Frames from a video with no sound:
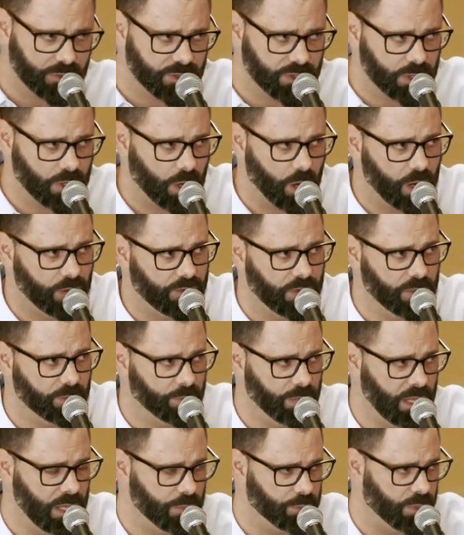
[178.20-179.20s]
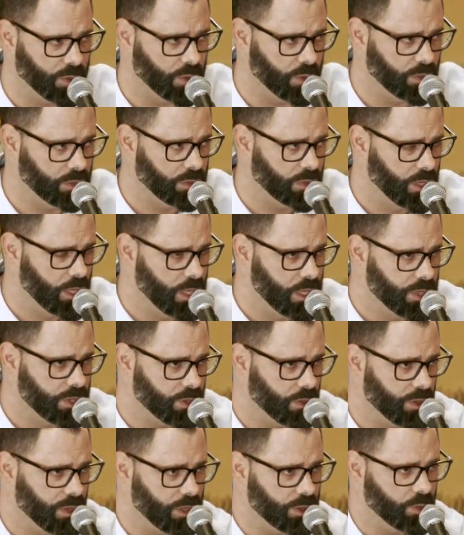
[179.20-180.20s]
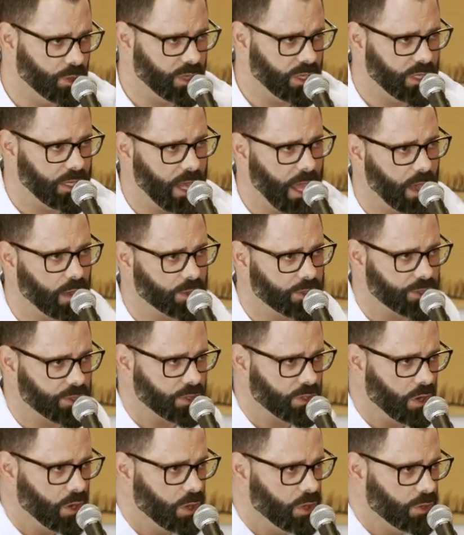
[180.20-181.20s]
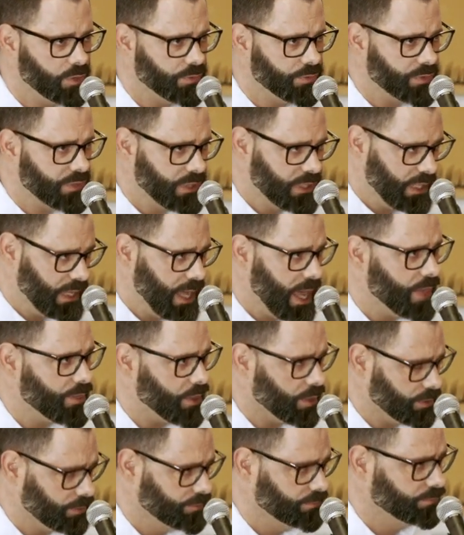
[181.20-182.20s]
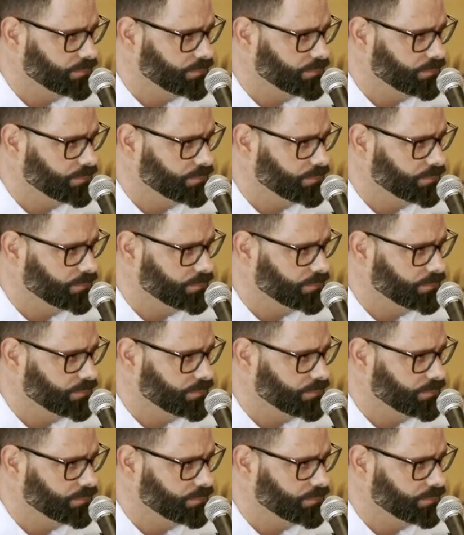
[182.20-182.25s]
of starving people so that you can now starve together.